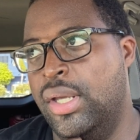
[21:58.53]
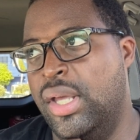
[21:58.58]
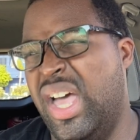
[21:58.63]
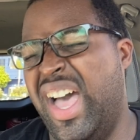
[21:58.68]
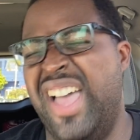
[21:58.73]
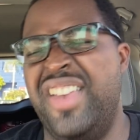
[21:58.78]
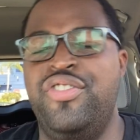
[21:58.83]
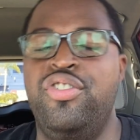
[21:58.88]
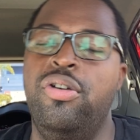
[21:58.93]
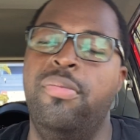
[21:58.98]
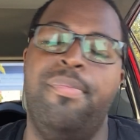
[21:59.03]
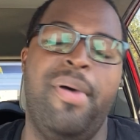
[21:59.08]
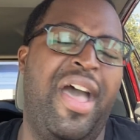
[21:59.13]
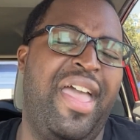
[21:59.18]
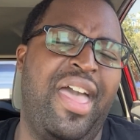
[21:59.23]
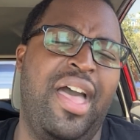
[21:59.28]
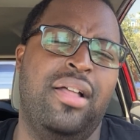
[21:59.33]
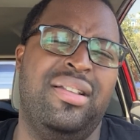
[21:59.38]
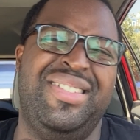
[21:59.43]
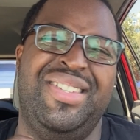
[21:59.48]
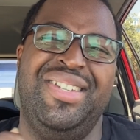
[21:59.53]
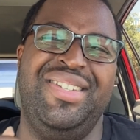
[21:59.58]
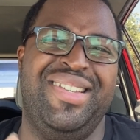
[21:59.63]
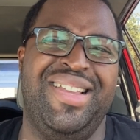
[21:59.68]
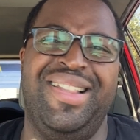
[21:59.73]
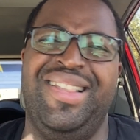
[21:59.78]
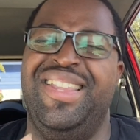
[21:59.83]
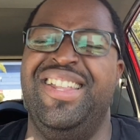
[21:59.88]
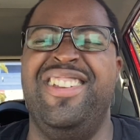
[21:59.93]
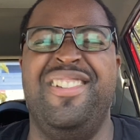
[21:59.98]
I do buy out just a
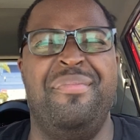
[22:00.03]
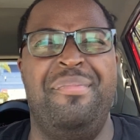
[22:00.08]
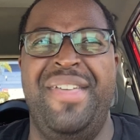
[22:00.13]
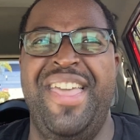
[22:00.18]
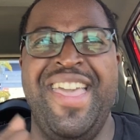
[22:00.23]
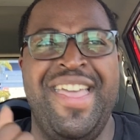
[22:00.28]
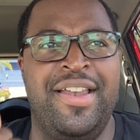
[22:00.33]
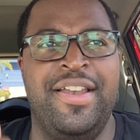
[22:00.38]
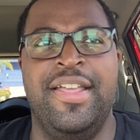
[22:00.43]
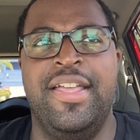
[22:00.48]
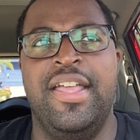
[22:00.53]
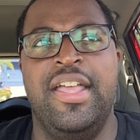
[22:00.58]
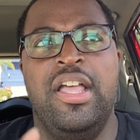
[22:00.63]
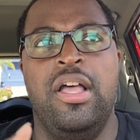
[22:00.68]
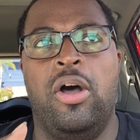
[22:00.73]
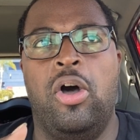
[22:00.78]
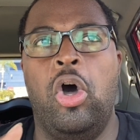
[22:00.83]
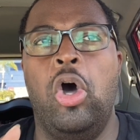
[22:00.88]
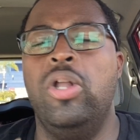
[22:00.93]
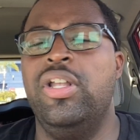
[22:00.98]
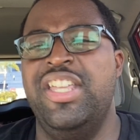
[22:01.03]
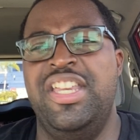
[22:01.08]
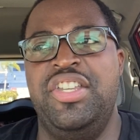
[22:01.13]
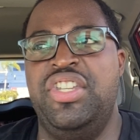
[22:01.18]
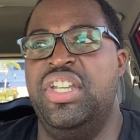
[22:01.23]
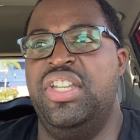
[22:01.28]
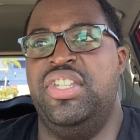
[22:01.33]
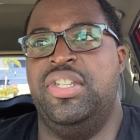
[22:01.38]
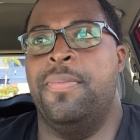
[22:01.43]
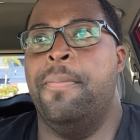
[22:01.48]
little bit, only
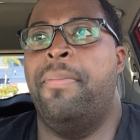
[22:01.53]
just